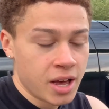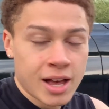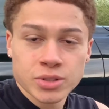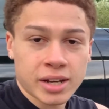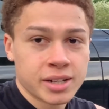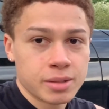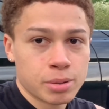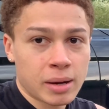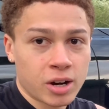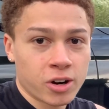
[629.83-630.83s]
So I couldn't put
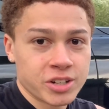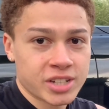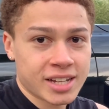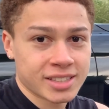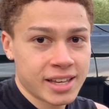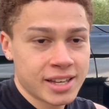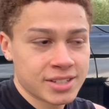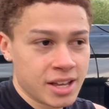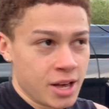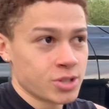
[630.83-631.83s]
my car on jack stands,
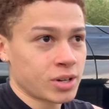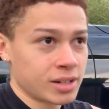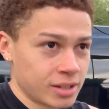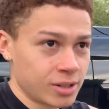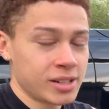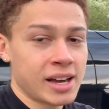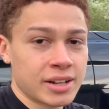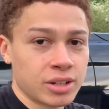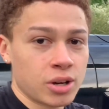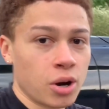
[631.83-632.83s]
so I literally had
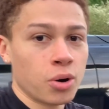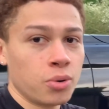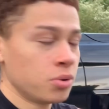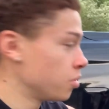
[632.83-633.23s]
to go